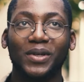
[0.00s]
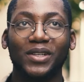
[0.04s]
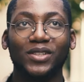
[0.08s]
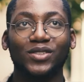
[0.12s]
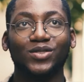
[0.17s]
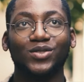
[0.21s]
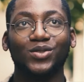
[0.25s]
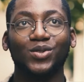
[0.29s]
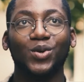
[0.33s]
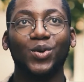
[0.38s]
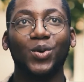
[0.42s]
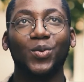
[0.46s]

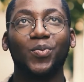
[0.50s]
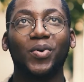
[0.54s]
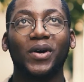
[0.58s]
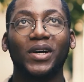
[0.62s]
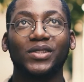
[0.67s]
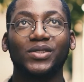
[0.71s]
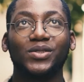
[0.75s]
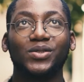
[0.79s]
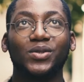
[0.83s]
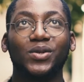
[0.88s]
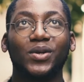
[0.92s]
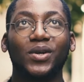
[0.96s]
There's no
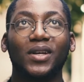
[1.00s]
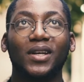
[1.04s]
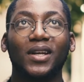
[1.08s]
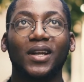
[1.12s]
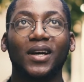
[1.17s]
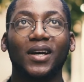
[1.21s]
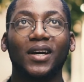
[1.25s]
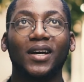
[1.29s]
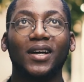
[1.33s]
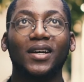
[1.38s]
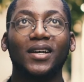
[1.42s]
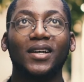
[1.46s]

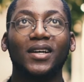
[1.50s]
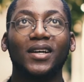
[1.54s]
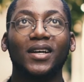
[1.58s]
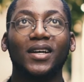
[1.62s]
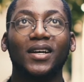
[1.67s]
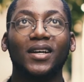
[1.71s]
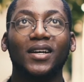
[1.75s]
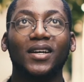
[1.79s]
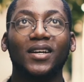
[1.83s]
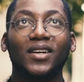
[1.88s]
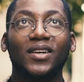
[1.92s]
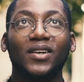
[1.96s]
particular
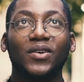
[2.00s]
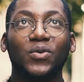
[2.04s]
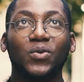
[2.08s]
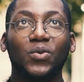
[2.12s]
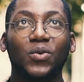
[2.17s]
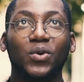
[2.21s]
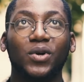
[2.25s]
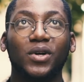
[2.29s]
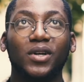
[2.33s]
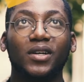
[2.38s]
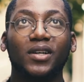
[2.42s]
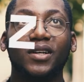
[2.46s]

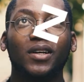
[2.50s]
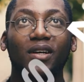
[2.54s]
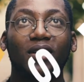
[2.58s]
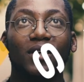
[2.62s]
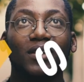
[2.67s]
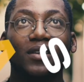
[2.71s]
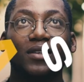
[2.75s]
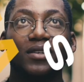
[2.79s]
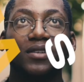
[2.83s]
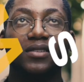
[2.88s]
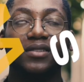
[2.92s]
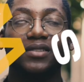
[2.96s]
work
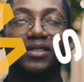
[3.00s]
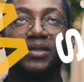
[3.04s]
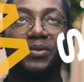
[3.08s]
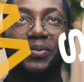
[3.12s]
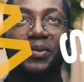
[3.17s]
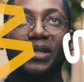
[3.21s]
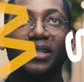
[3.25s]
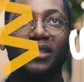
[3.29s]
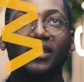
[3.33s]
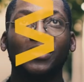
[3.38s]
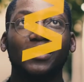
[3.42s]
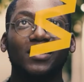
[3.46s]

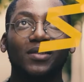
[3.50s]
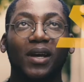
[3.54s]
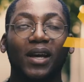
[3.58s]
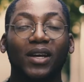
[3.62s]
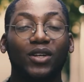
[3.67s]
space.